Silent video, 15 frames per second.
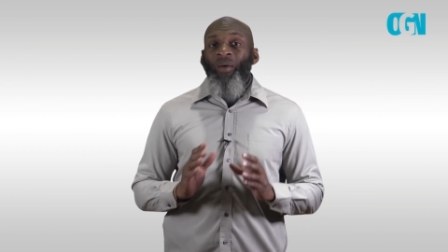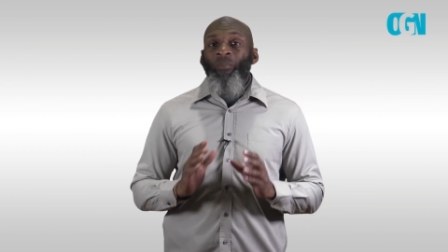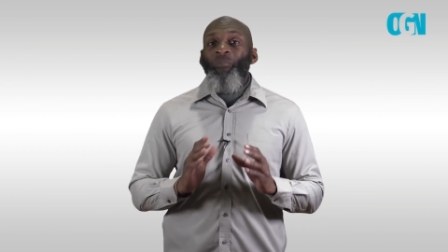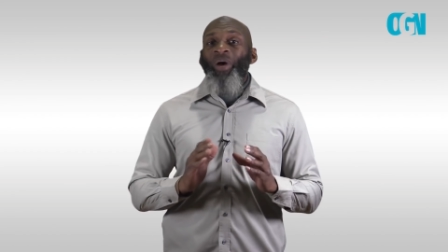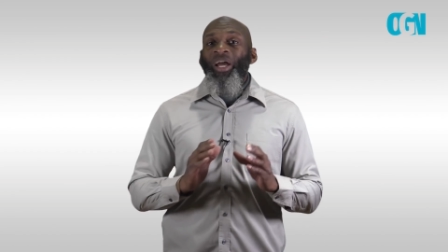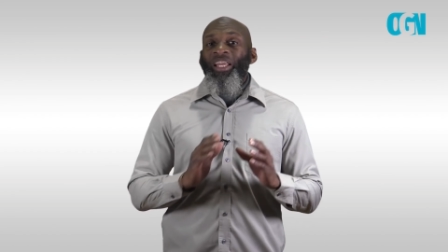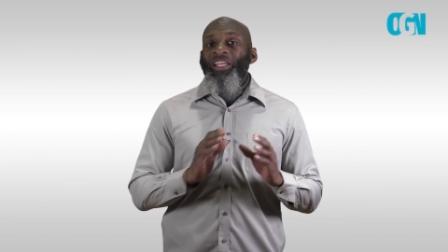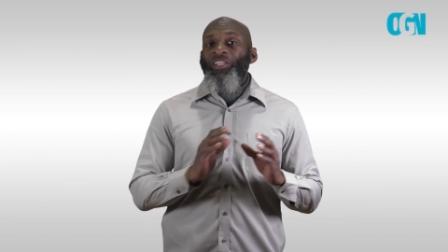
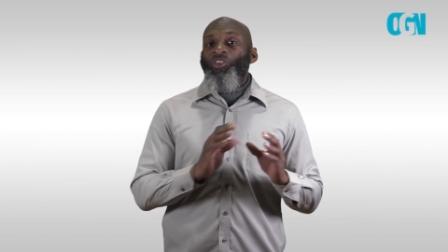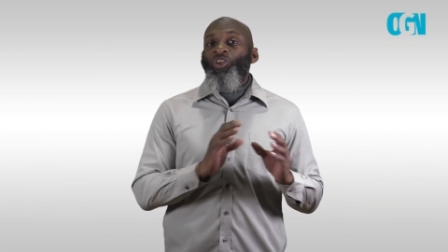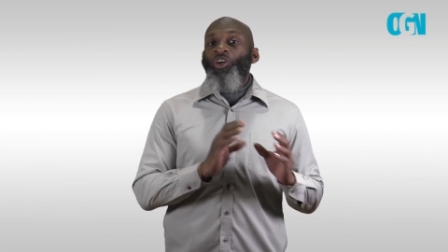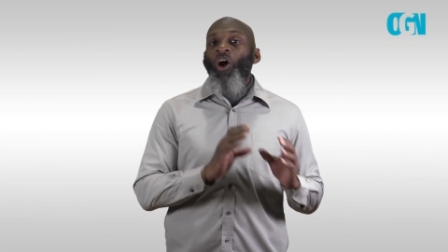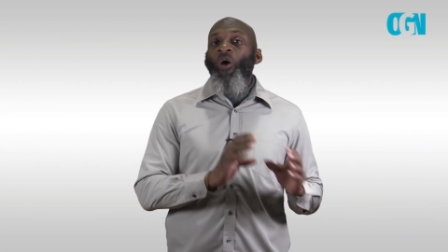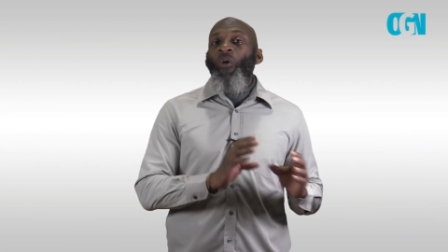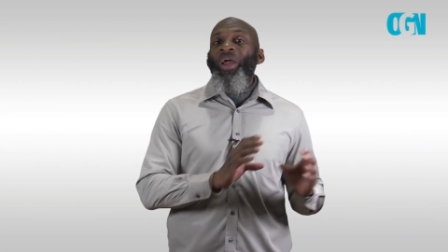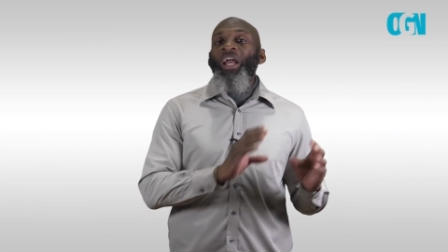but it's
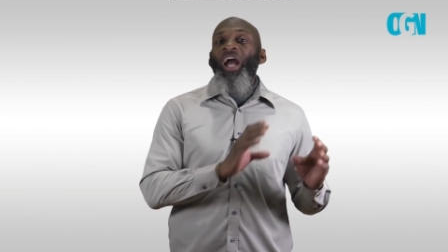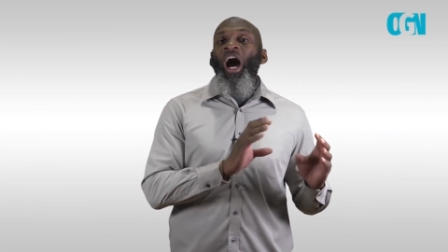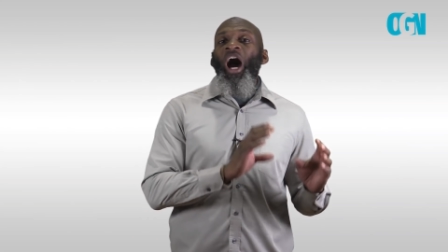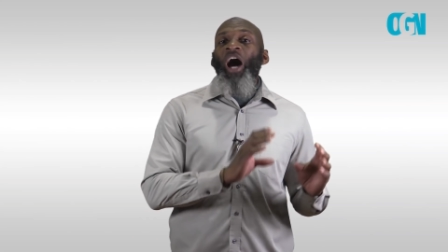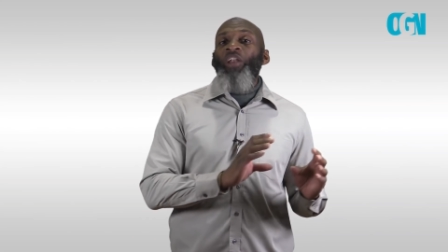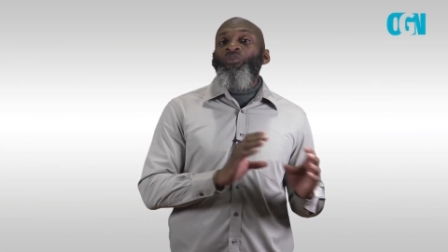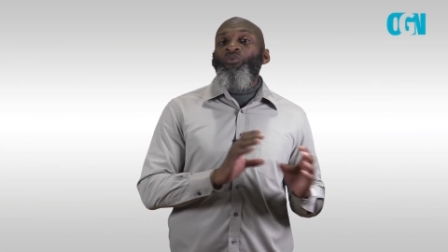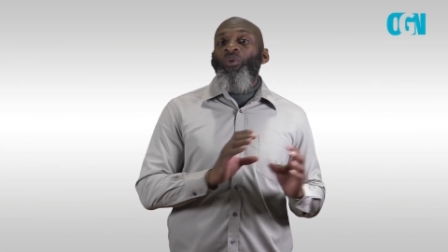going
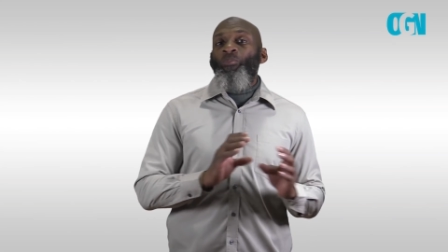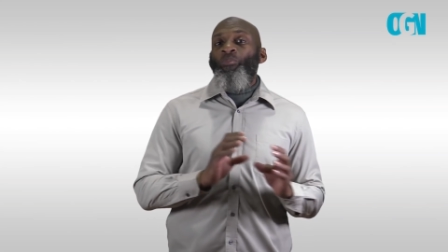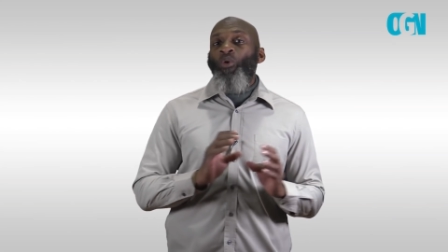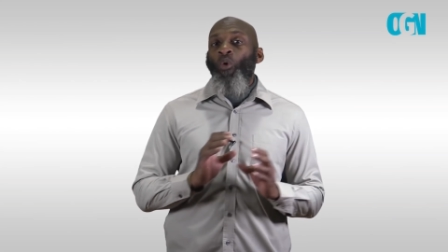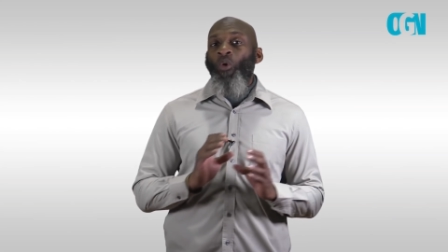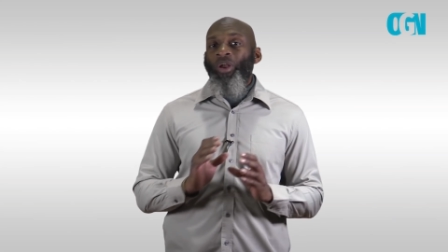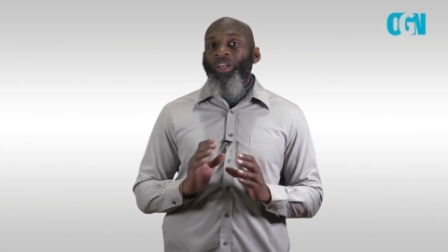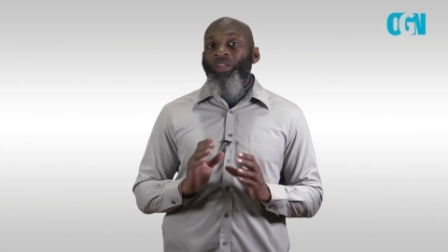
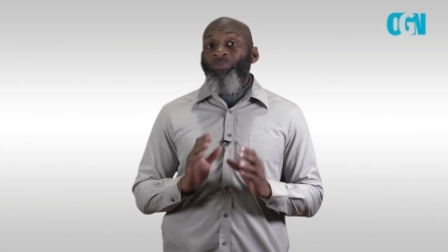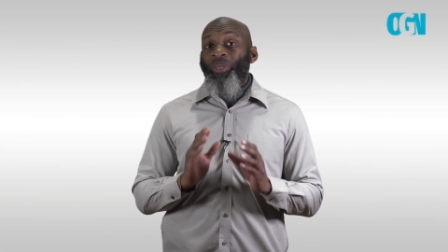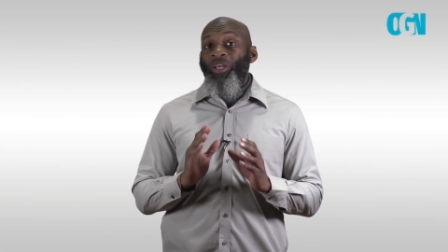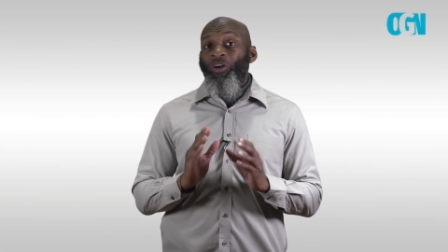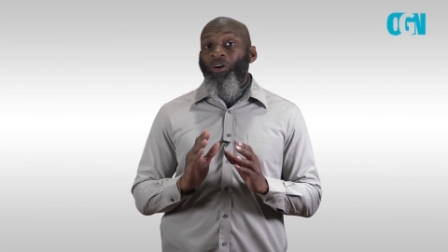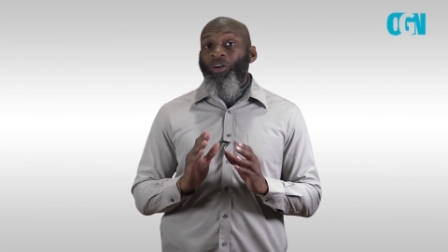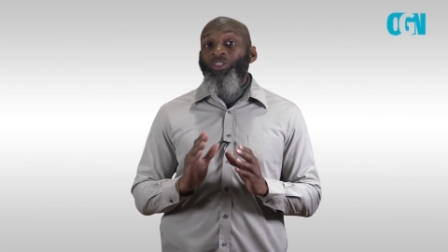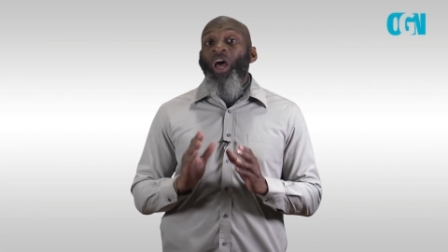unreported
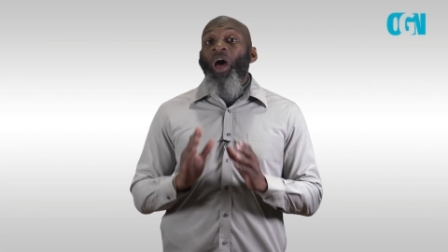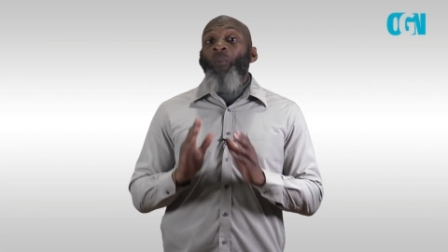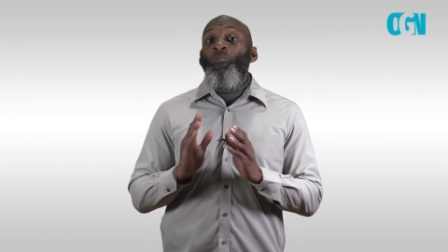because